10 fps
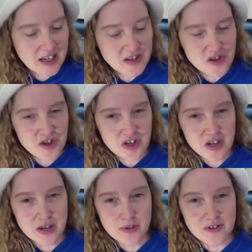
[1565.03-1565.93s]

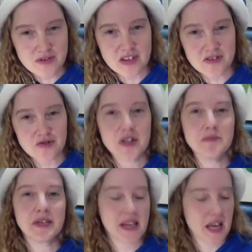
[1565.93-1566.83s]
she was
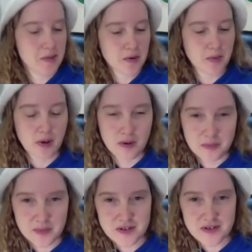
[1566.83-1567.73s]
extremely capable
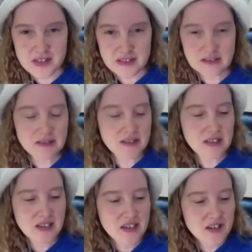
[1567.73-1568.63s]
person.
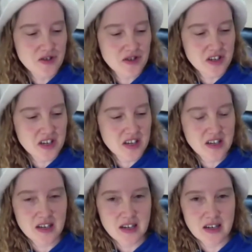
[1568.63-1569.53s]

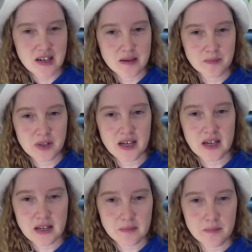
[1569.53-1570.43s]
She
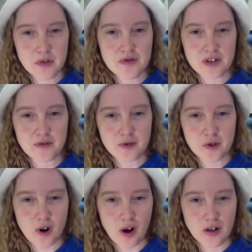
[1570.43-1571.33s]
played music
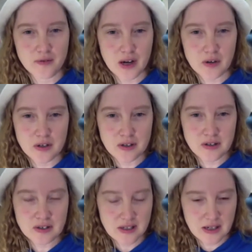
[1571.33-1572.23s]
for all of
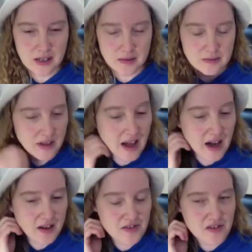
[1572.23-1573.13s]
our
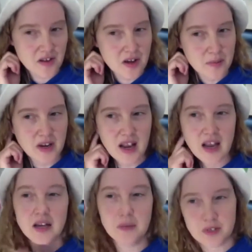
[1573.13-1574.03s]
acts,
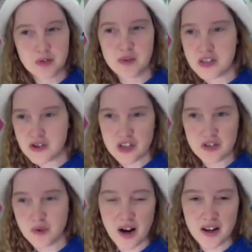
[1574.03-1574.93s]
and in between she'd
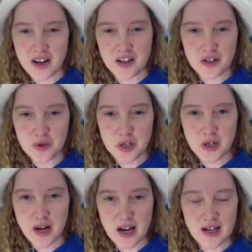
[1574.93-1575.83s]
run and do
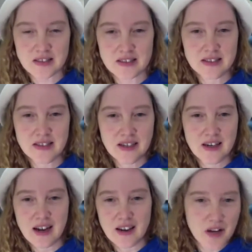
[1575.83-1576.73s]
her act,
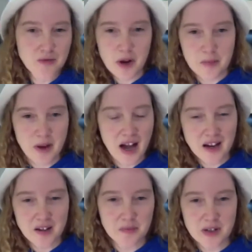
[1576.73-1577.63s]
and then run
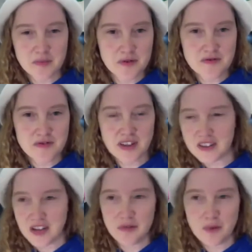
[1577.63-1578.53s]
back and play music,
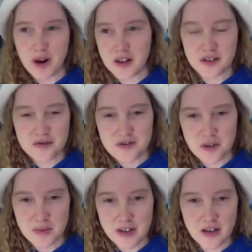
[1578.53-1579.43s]
and then run and do
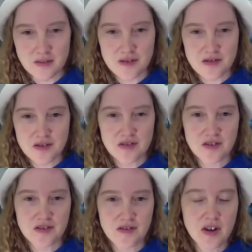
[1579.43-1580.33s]
something else. And she
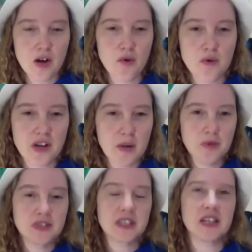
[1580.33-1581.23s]
just was
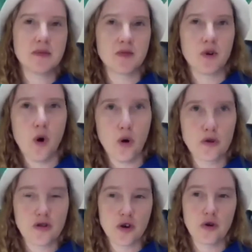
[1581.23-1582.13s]
able to keep the whole
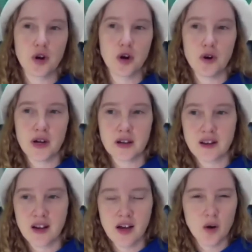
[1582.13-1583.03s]
show
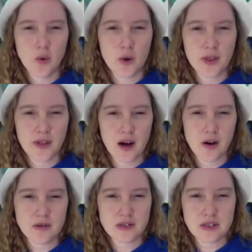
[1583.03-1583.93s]
going
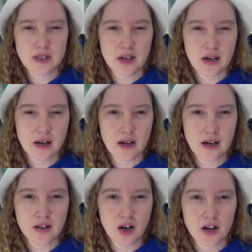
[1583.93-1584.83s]
without
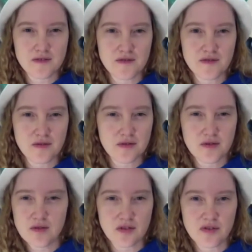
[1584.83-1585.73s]
a lot of,
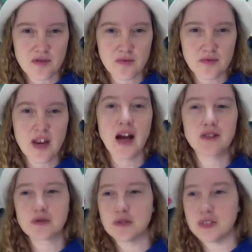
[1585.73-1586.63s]
just
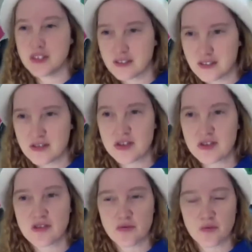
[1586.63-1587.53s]
naturally. She
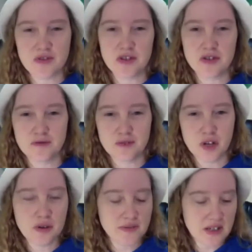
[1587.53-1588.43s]
just was in the
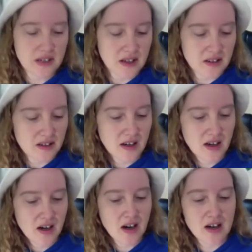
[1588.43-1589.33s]
flow of it. And
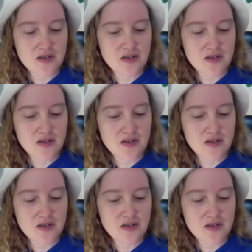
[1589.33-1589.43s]
I